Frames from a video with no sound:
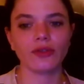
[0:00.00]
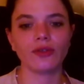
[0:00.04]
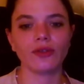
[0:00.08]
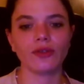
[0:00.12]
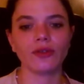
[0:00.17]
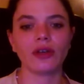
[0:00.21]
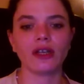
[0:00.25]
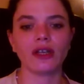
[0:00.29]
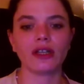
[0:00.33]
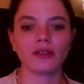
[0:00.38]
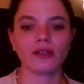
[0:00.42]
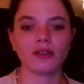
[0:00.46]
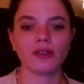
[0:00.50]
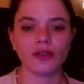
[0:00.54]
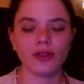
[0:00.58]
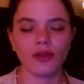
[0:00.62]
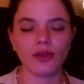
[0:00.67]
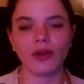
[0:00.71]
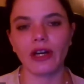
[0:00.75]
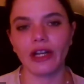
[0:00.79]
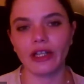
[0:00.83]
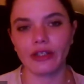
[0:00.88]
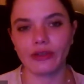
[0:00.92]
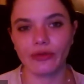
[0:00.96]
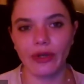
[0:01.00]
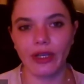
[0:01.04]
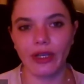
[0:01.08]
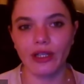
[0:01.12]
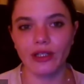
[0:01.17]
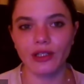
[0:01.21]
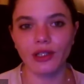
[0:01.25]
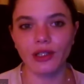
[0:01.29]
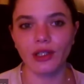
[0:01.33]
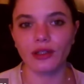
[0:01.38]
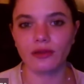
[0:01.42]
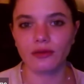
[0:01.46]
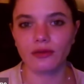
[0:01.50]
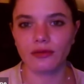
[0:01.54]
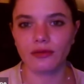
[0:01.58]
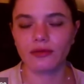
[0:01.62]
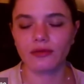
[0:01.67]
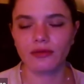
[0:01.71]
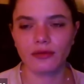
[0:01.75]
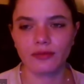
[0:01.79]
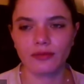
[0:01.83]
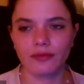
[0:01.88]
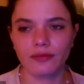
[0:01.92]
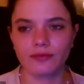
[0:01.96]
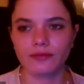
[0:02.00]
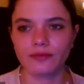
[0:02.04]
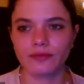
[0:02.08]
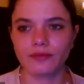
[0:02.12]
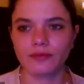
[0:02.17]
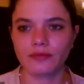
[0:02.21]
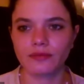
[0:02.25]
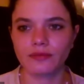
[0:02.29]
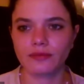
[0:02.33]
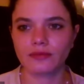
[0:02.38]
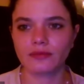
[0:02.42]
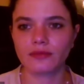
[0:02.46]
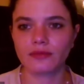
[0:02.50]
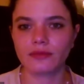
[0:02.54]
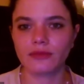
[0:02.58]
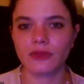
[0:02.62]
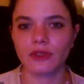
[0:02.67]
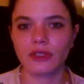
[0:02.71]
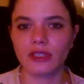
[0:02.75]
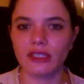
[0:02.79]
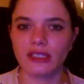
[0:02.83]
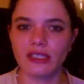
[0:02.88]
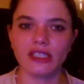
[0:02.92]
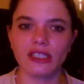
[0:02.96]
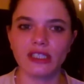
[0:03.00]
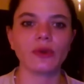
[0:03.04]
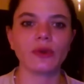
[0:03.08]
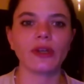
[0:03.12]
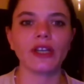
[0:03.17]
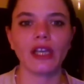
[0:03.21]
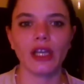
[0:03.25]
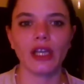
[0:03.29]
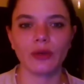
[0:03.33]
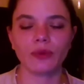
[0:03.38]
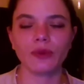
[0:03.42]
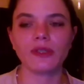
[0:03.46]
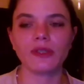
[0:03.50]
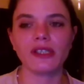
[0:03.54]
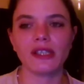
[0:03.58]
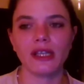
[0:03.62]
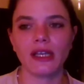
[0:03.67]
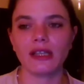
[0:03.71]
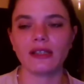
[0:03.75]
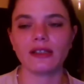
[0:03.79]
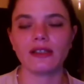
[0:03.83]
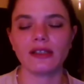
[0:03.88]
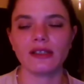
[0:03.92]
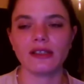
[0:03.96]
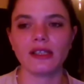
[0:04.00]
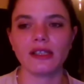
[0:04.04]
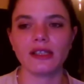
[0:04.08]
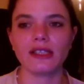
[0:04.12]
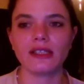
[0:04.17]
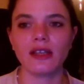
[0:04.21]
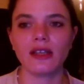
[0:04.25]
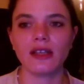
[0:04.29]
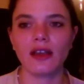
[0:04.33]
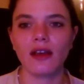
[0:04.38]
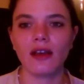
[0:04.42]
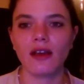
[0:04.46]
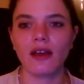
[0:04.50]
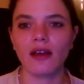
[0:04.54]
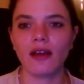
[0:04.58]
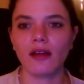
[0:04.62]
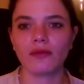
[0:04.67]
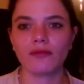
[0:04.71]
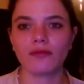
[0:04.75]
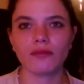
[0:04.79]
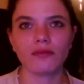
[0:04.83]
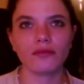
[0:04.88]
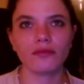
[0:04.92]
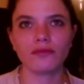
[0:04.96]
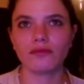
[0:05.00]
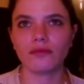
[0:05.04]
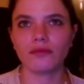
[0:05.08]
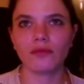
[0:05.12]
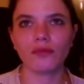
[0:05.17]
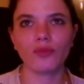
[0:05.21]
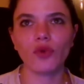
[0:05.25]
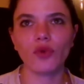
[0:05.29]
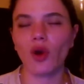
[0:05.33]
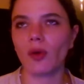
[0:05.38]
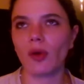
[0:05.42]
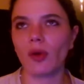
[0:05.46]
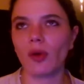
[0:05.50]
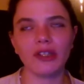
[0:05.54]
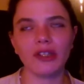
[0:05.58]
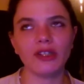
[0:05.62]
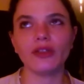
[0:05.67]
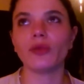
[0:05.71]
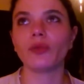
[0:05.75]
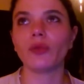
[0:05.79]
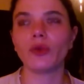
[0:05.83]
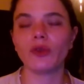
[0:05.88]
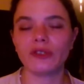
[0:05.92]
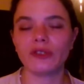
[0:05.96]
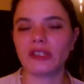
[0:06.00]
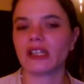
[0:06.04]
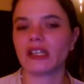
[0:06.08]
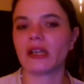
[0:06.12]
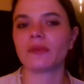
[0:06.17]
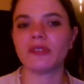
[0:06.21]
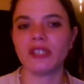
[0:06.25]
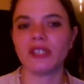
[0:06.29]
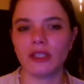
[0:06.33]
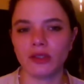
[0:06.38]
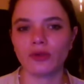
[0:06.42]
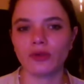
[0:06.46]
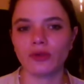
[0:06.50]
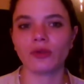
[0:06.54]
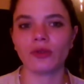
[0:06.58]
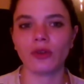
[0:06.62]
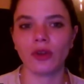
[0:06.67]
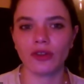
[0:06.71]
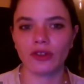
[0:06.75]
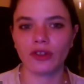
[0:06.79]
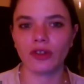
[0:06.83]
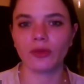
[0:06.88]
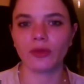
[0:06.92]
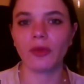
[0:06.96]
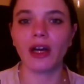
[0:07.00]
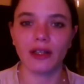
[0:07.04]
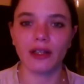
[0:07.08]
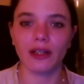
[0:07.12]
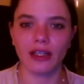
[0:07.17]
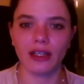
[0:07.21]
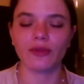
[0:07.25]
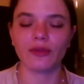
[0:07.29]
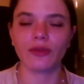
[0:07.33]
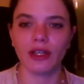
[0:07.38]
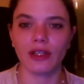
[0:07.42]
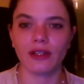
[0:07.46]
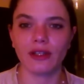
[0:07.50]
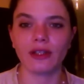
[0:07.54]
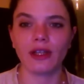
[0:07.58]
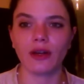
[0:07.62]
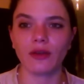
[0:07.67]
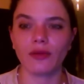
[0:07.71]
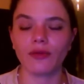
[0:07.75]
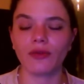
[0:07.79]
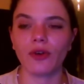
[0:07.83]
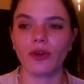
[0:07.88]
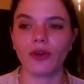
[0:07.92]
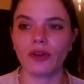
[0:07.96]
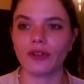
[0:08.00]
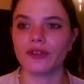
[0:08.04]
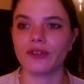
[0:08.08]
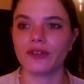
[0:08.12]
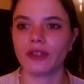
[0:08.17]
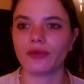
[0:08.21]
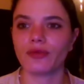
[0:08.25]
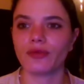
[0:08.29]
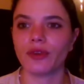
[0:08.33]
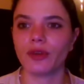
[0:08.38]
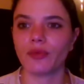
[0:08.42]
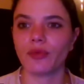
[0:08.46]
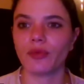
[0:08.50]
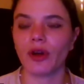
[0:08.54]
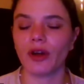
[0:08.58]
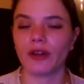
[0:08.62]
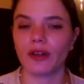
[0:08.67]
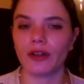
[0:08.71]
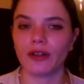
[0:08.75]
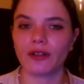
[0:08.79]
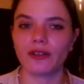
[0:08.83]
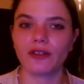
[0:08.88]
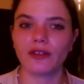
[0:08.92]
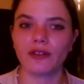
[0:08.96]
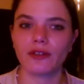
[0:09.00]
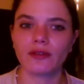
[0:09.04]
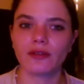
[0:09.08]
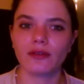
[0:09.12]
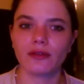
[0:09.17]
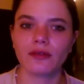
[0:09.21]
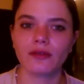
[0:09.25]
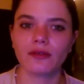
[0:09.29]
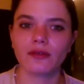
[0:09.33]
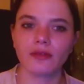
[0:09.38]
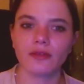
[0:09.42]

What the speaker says: to you at your hydration. So this is why I would say this is probably the most adapted tool on the market right now for gluten-free products.